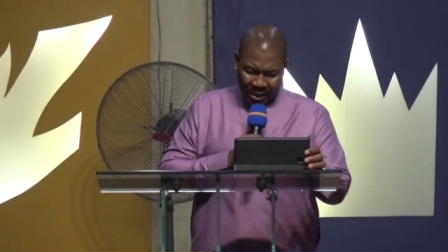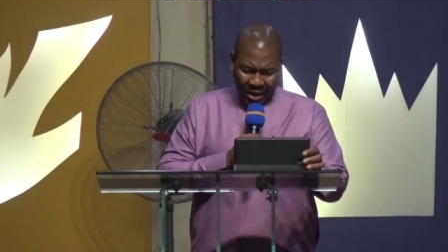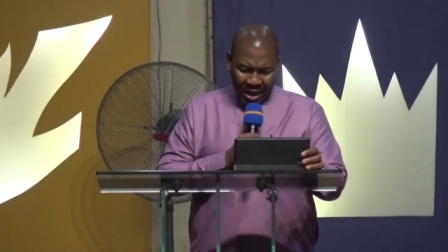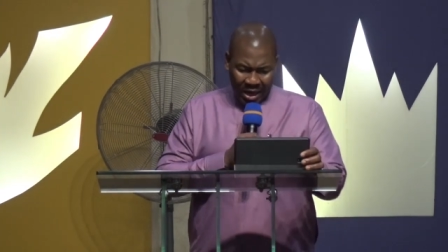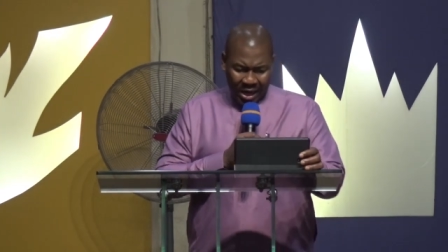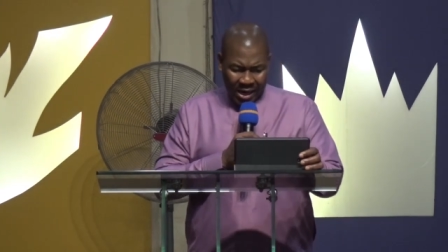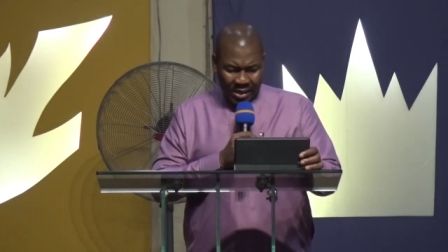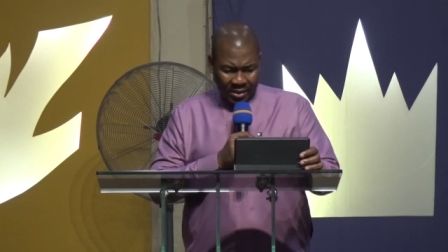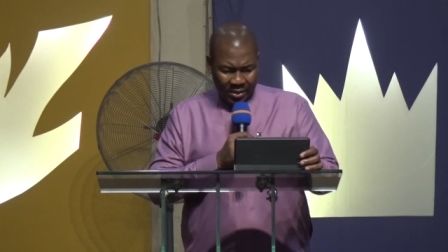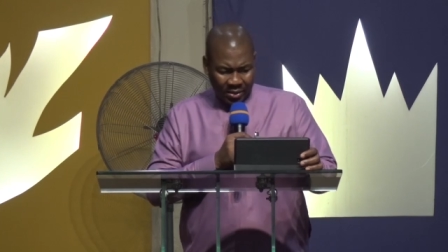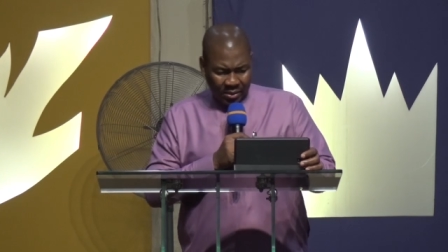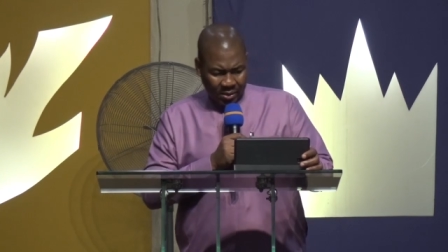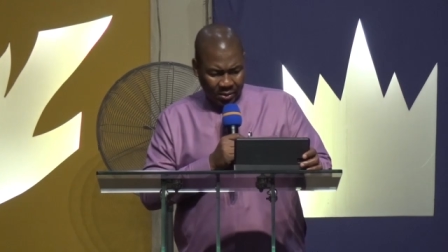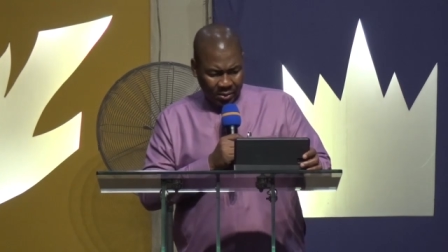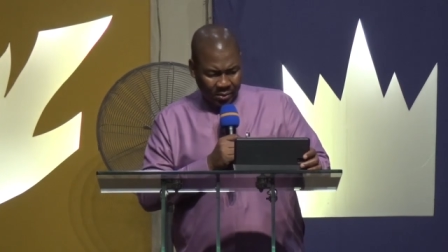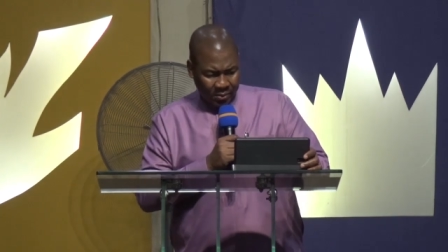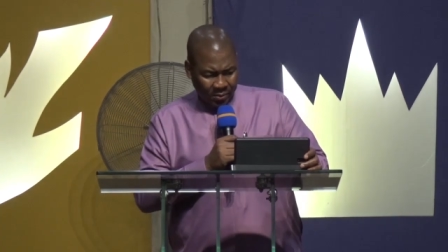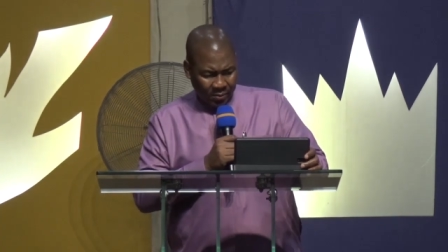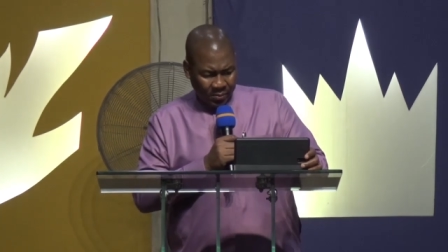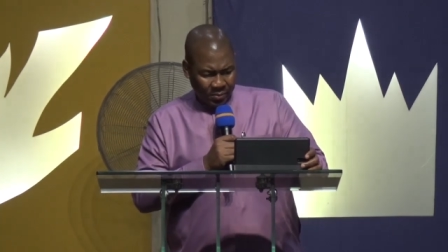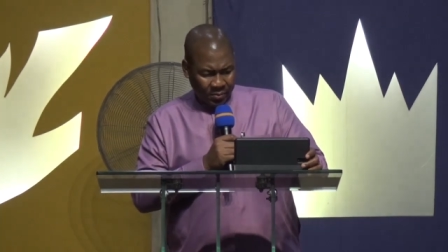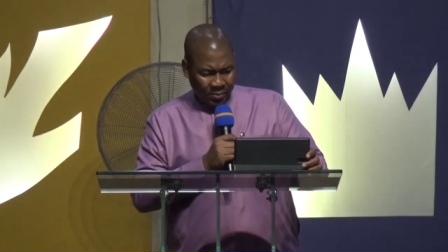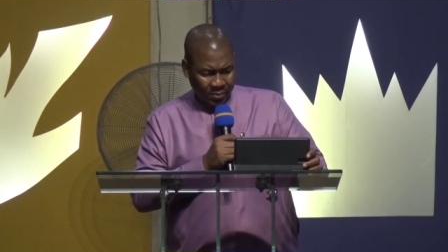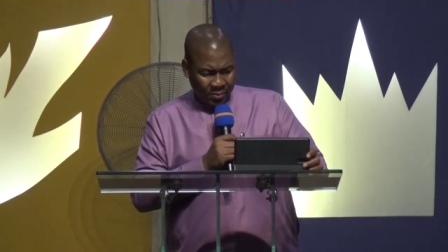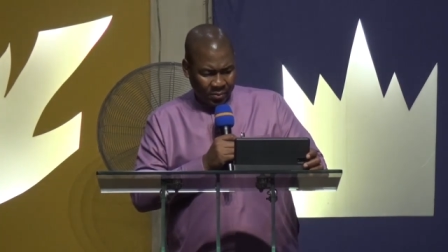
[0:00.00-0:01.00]
Christ?
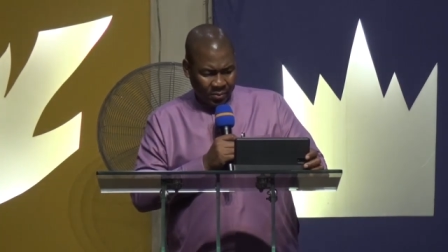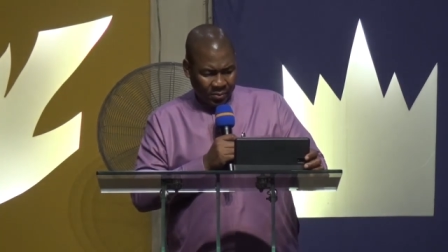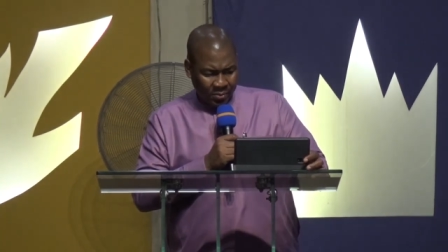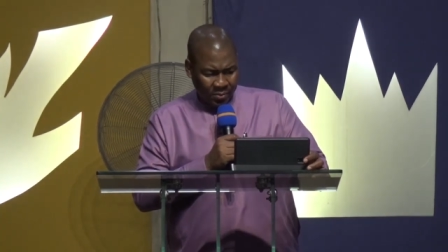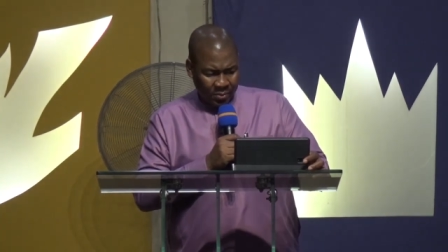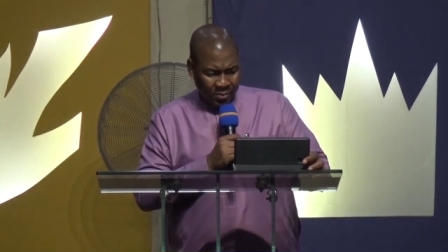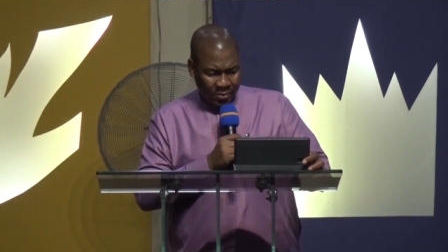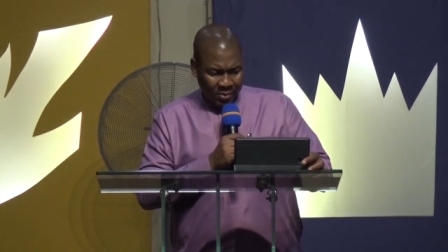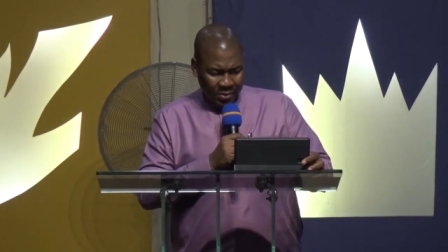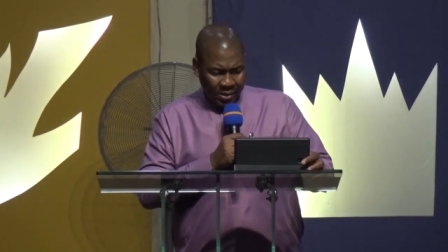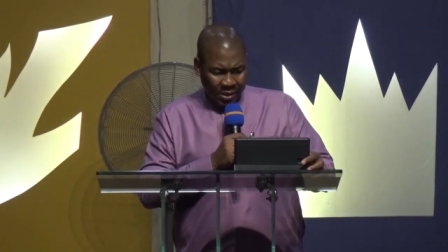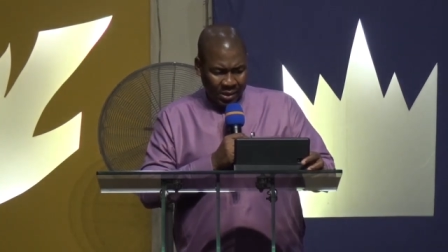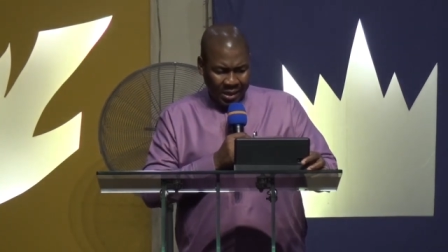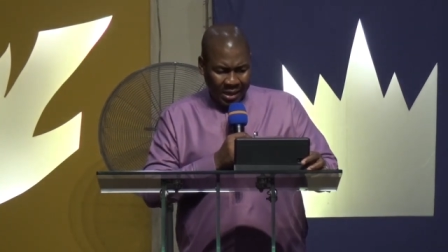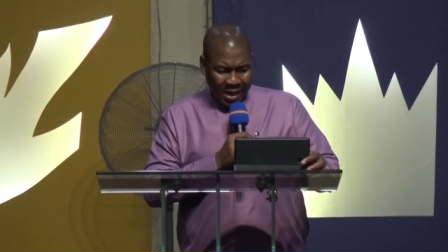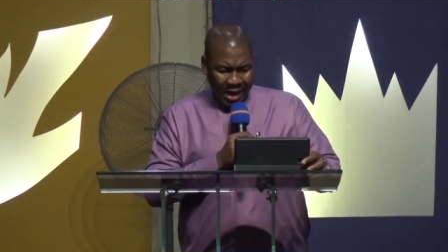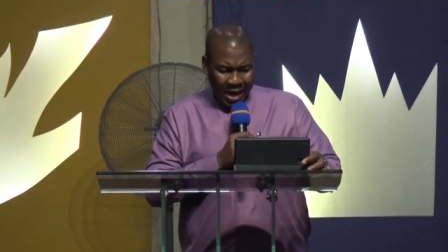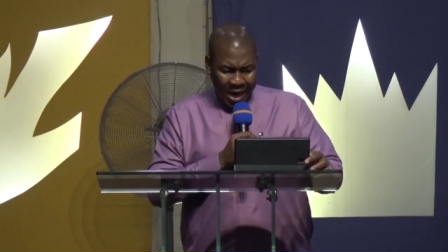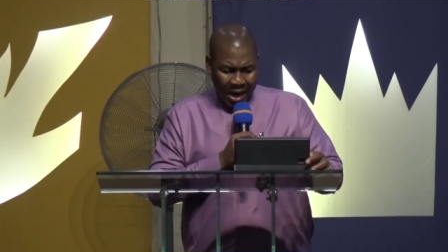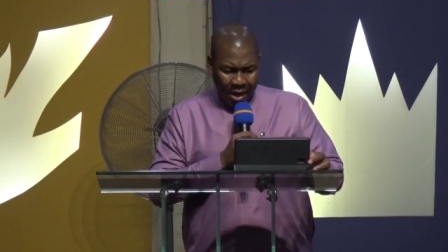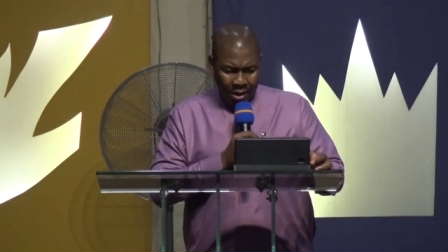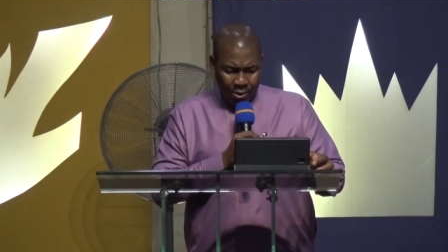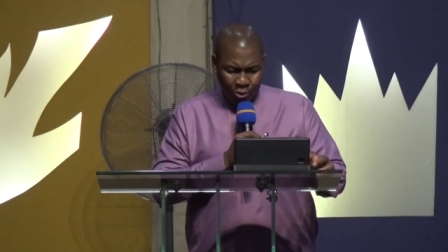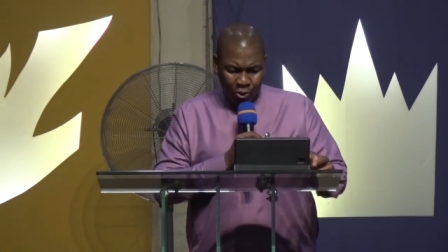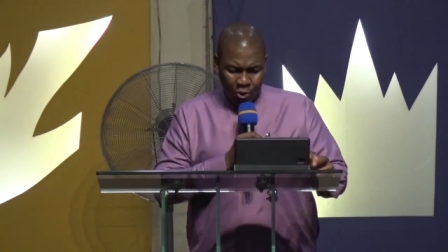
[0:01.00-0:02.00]

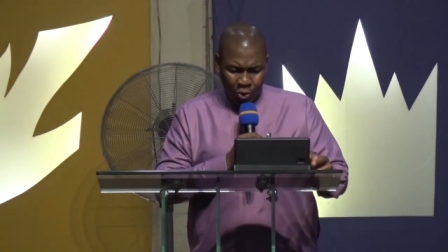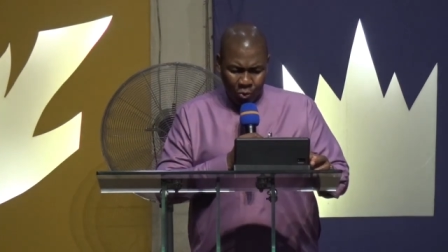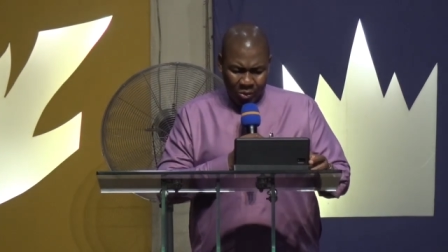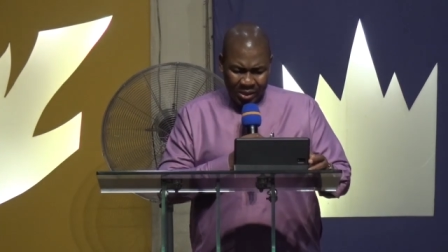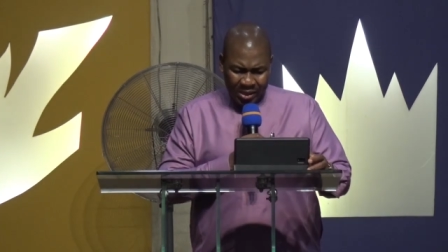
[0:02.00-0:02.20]
How do